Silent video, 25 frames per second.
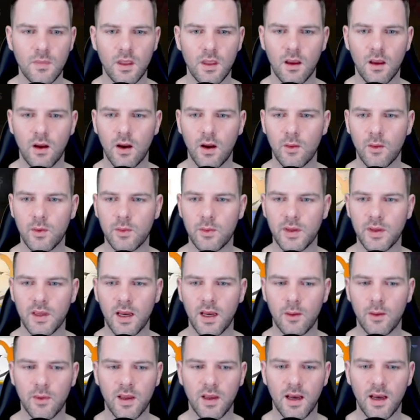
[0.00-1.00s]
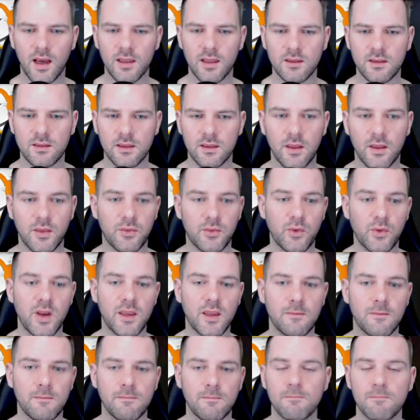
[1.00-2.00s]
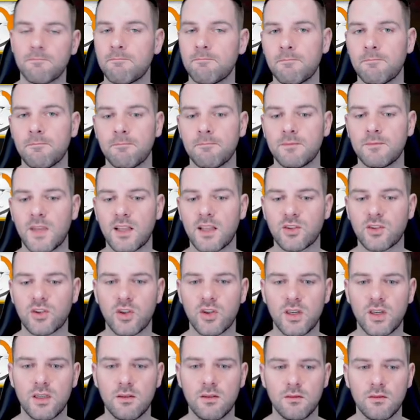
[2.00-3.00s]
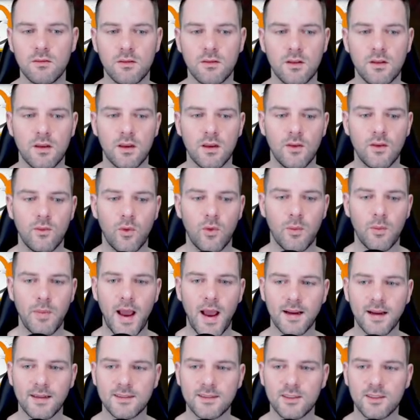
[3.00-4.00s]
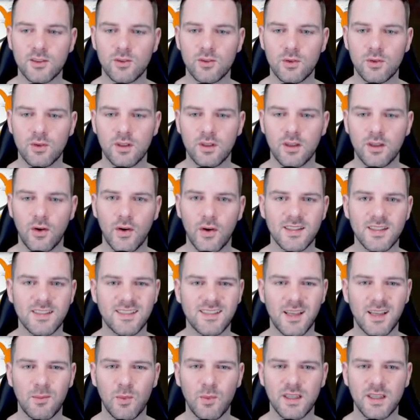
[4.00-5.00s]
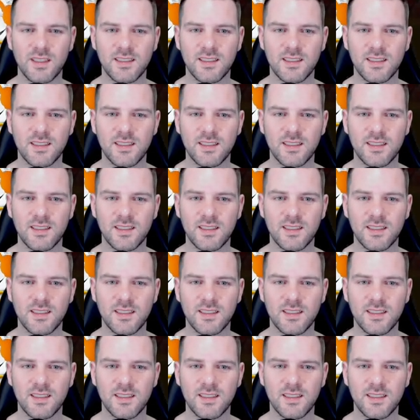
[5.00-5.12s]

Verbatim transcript: All right, what do we got? We got uh, three. That's good. We're back to, you know what, somewhat